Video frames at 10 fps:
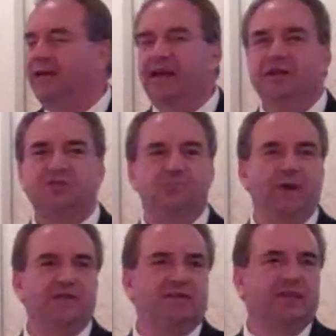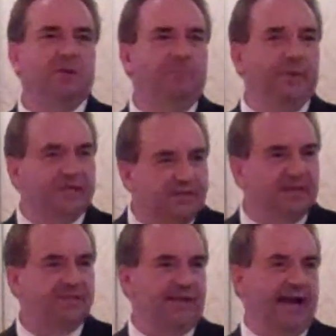and especially the
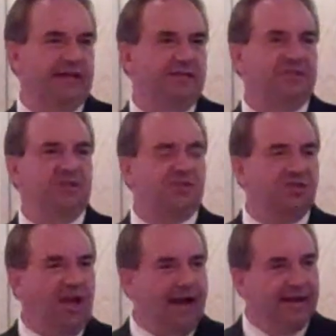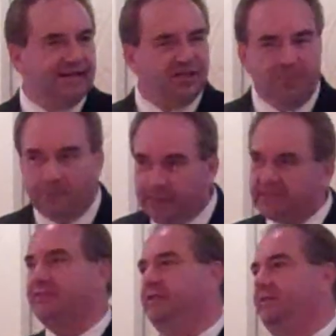business taxes. Just sock it to the
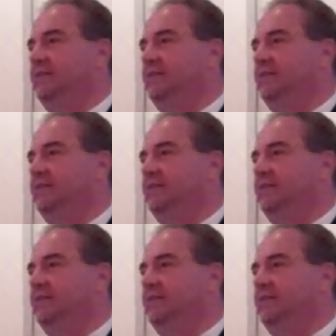business.